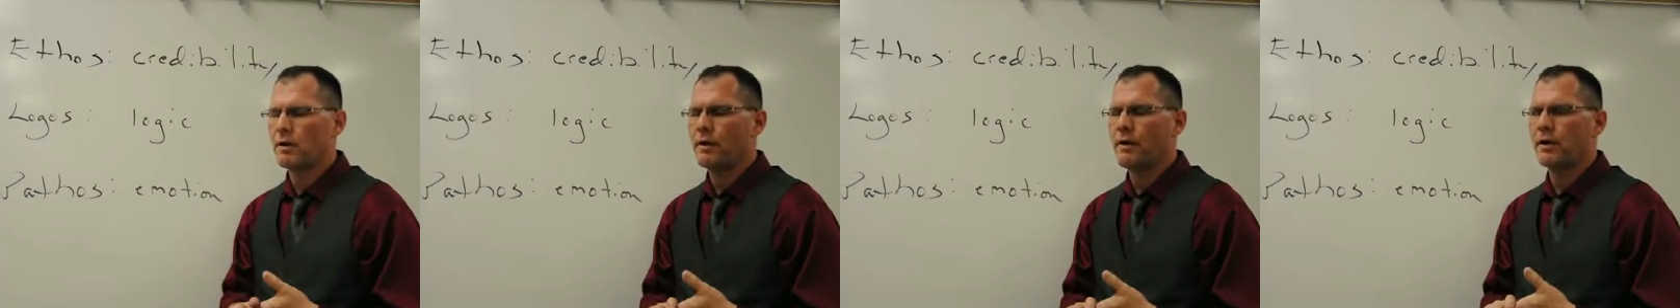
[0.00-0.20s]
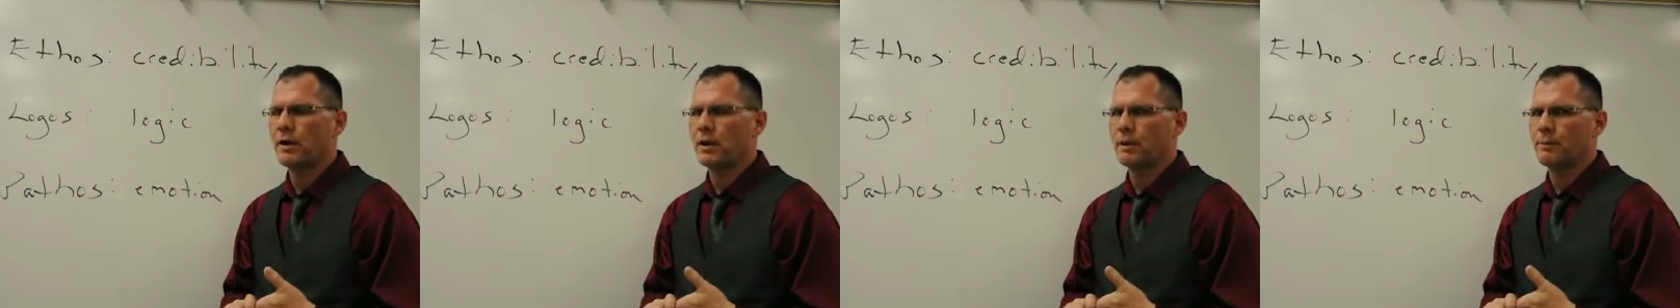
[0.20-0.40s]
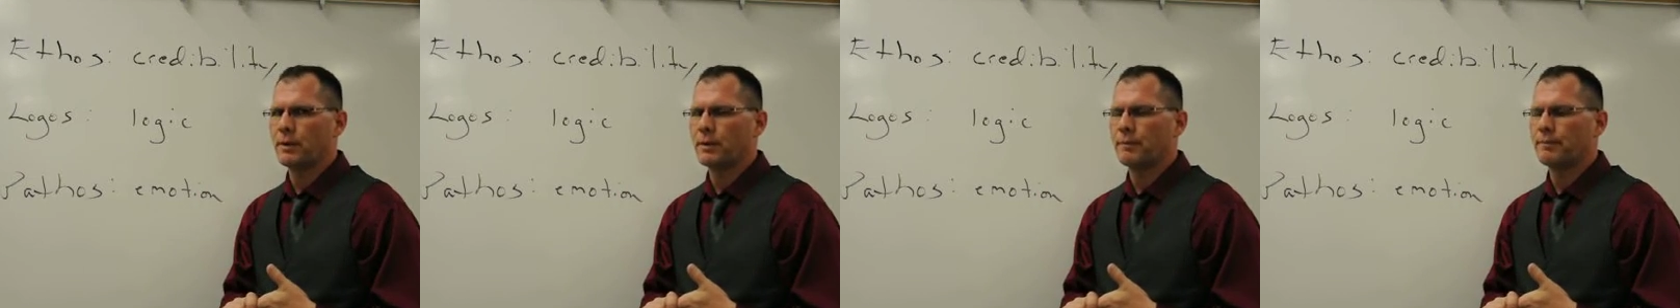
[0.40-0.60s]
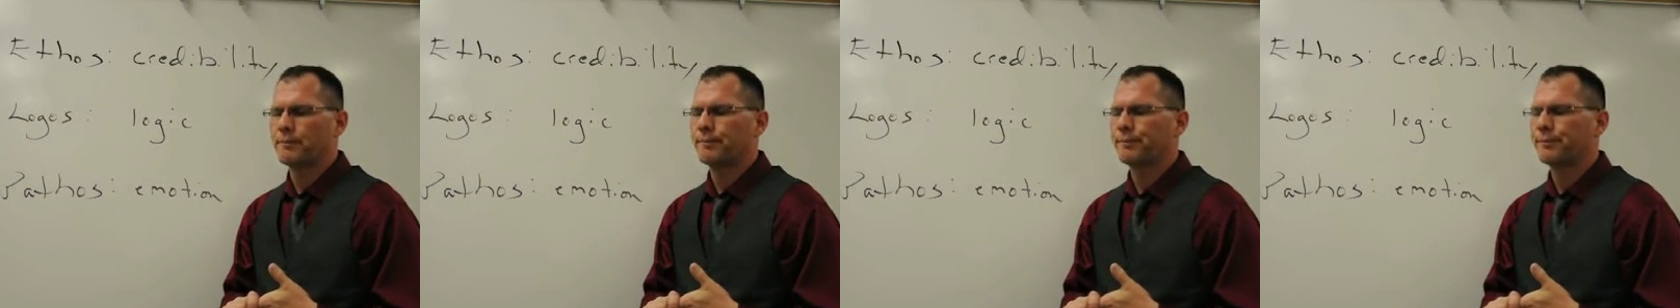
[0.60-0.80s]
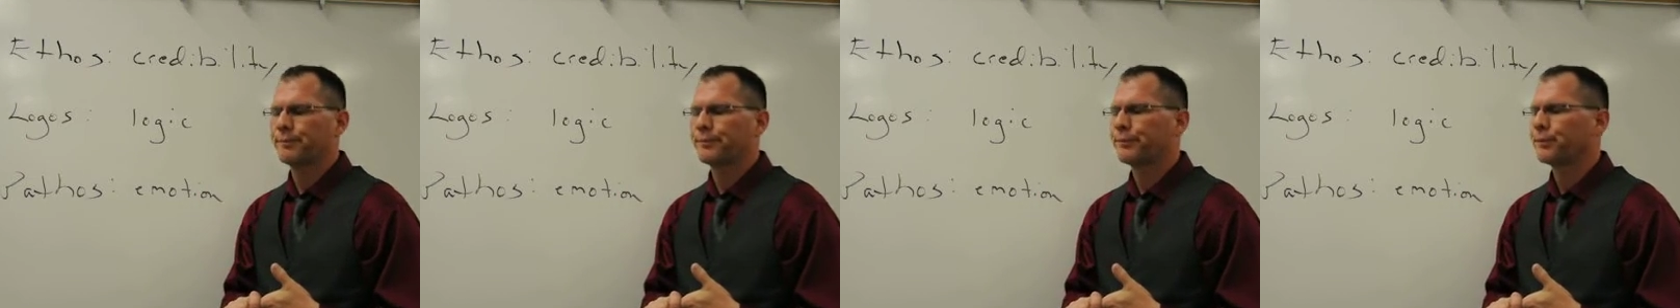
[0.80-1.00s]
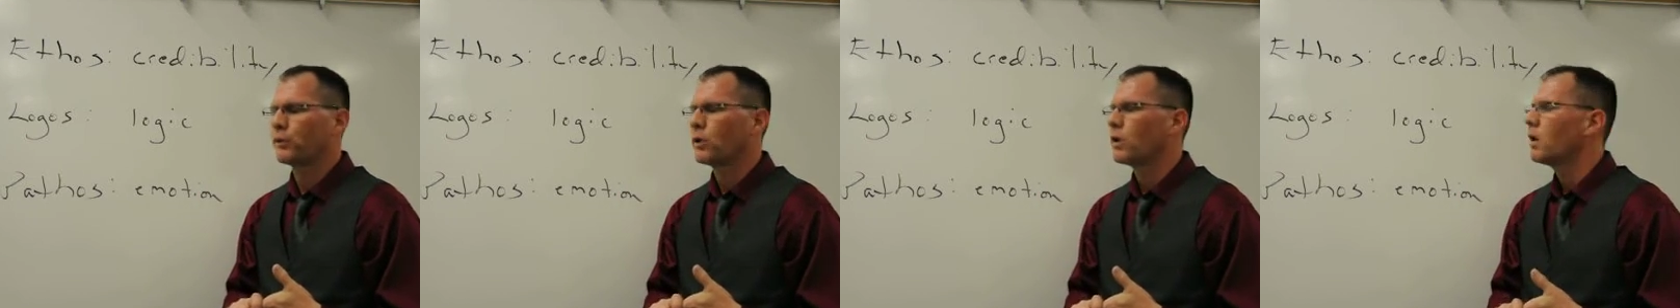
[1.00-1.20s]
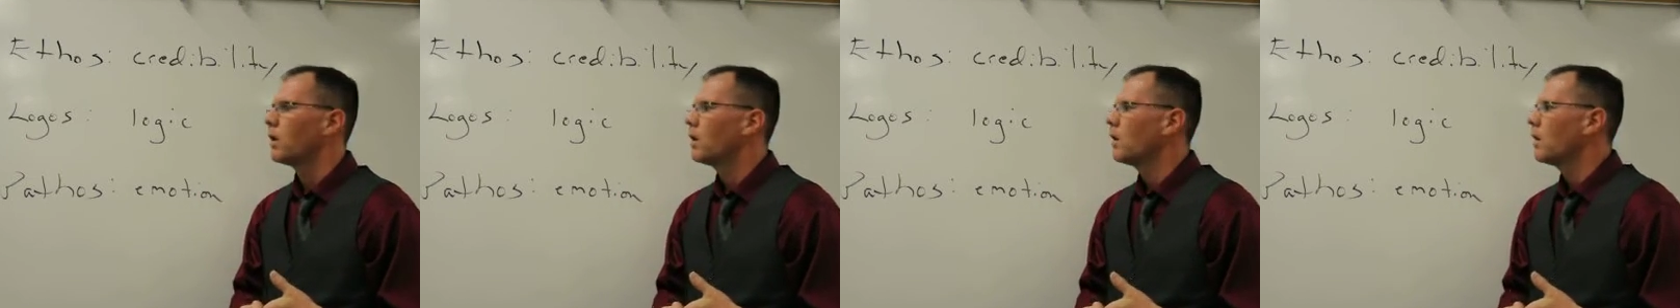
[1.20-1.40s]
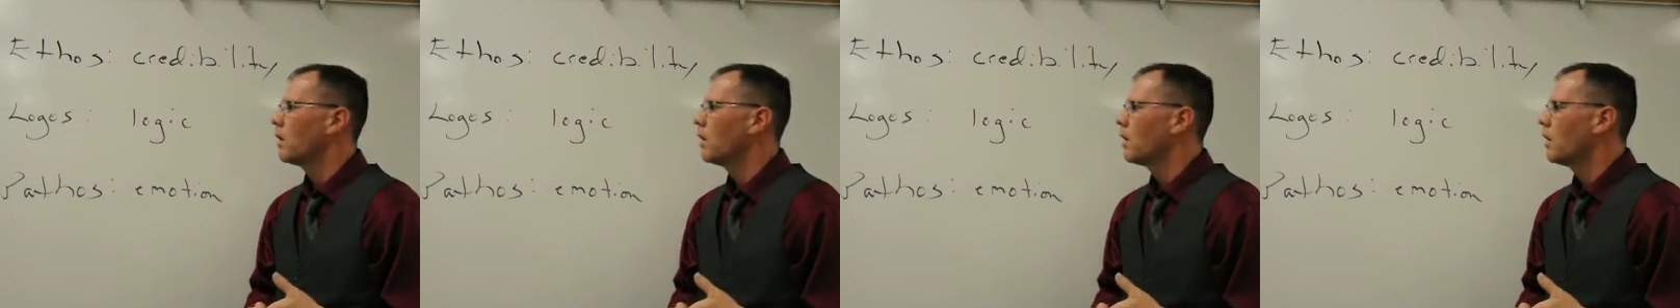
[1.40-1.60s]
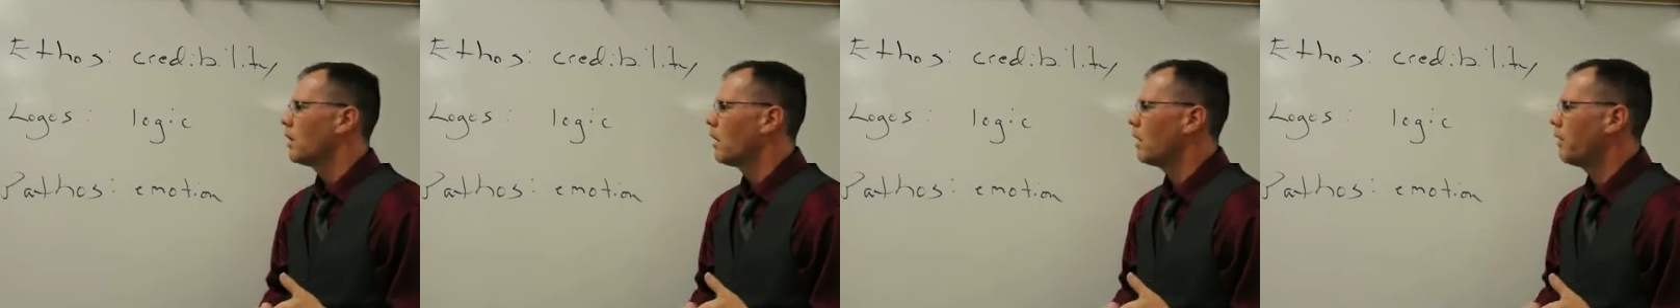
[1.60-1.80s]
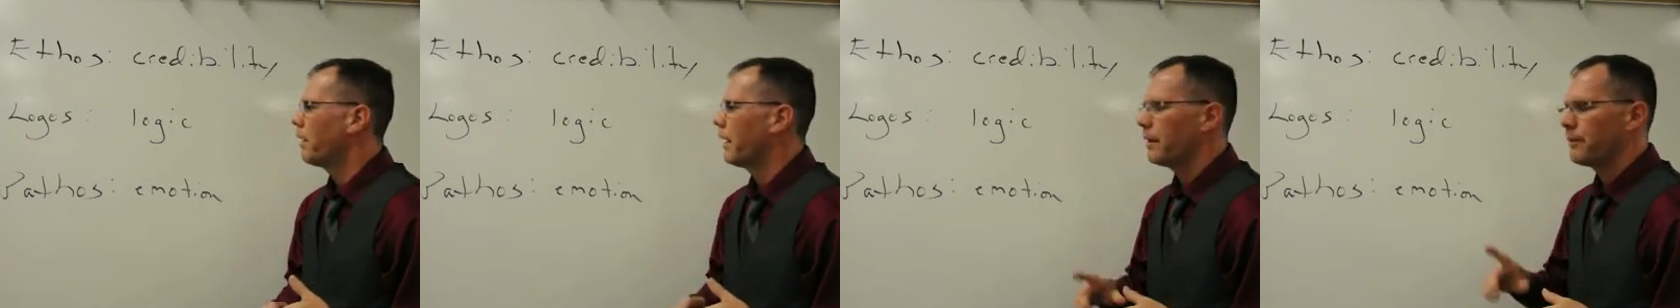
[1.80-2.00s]
argument.
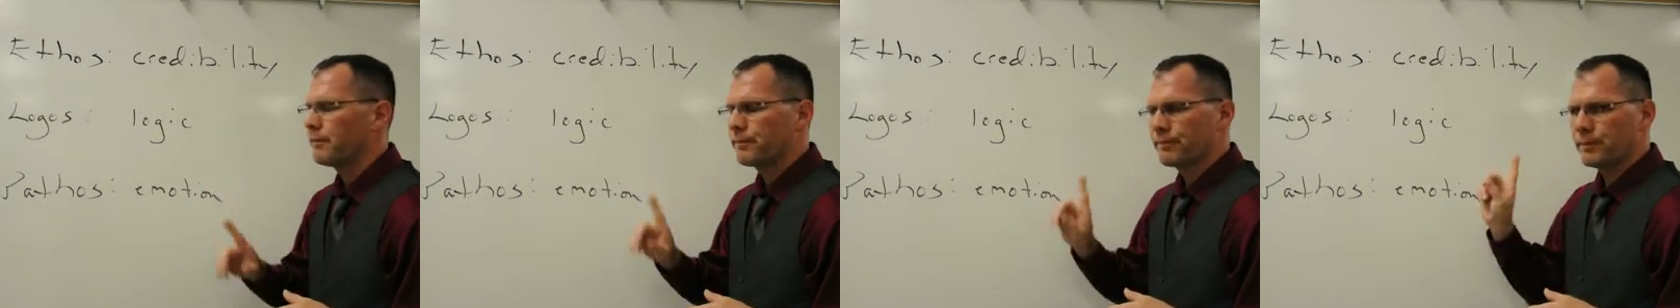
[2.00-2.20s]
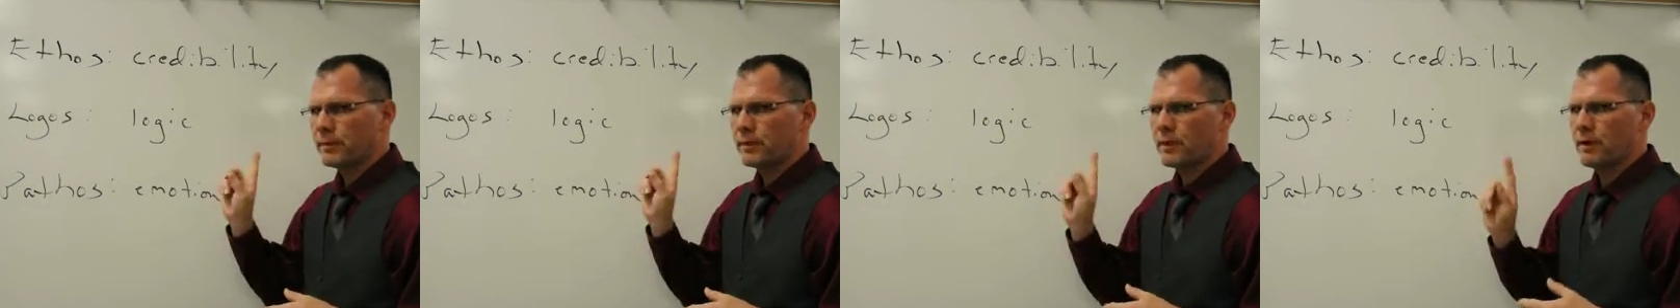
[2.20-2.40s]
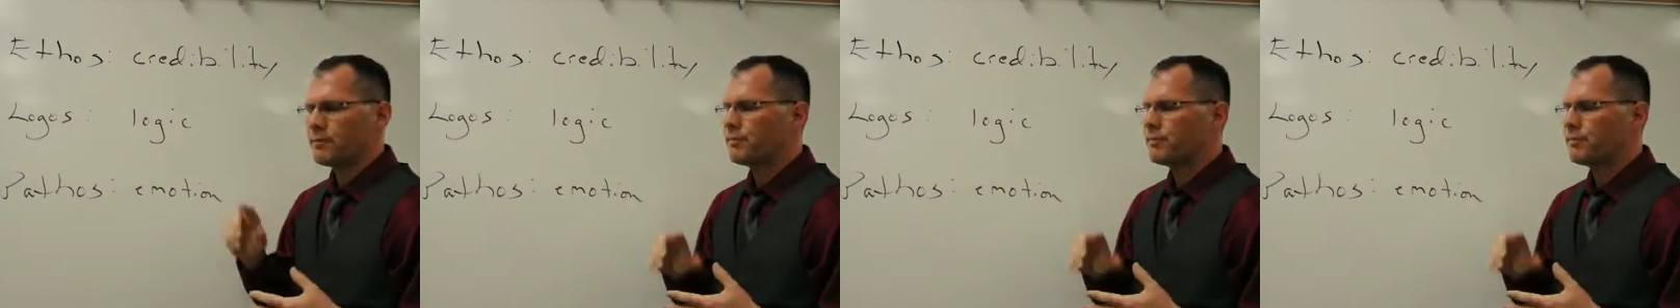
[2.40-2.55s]
All right, now